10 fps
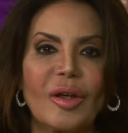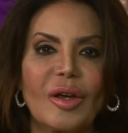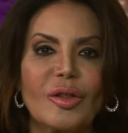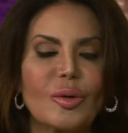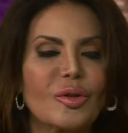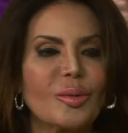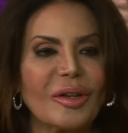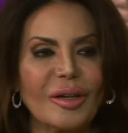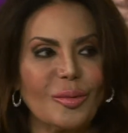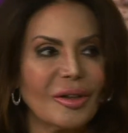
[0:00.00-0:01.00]
those are
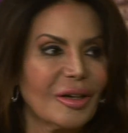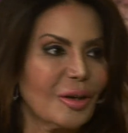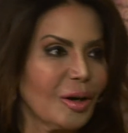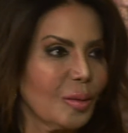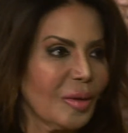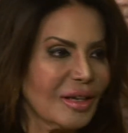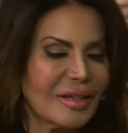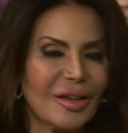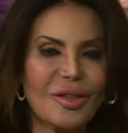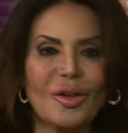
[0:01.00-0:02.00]
really, really
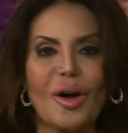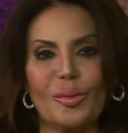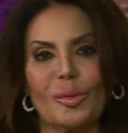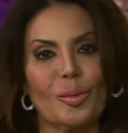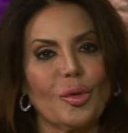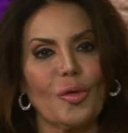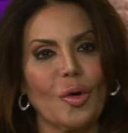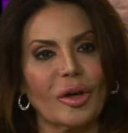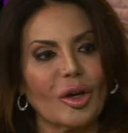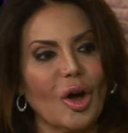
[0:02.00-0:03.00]
amazing,
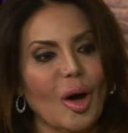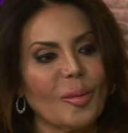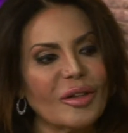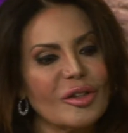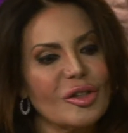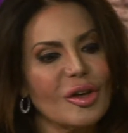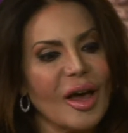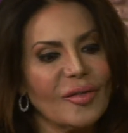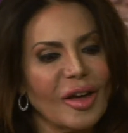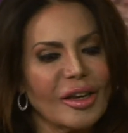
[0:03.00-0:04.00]
thought-provoking comments. Do you
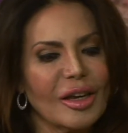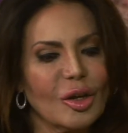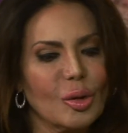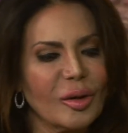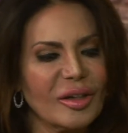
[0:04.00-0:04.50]
have any quick